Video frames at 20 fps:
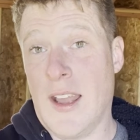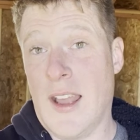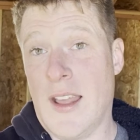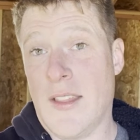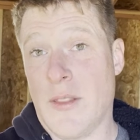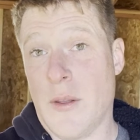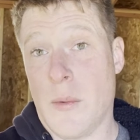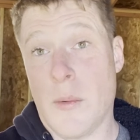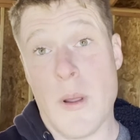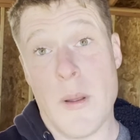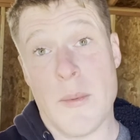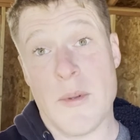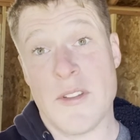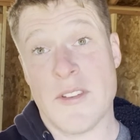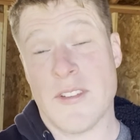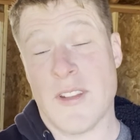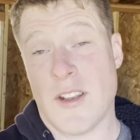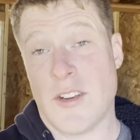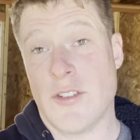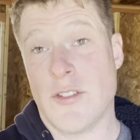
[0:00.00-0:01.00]
and then we would
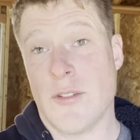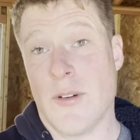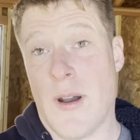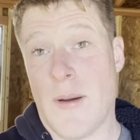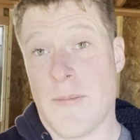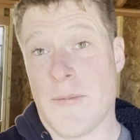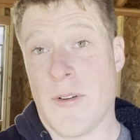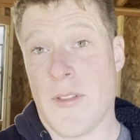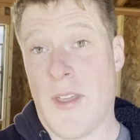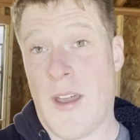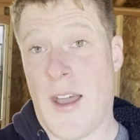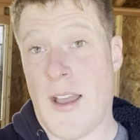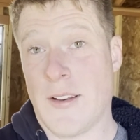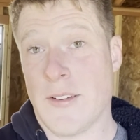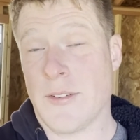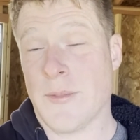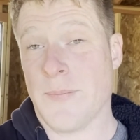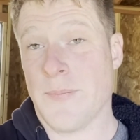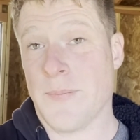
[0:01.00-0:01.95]
set you up for that.